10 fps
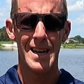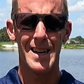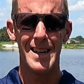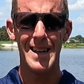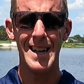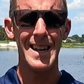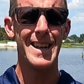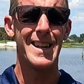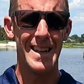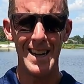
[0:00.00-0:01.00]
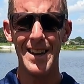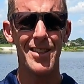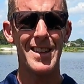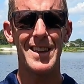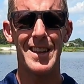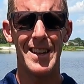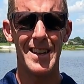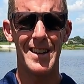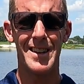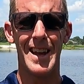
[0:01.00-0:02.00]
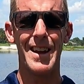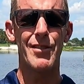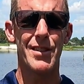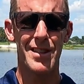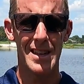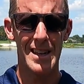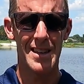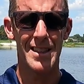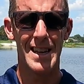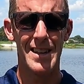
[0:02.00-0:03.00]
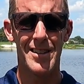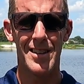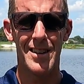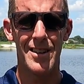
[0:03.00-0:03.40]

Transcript: Anything and everything that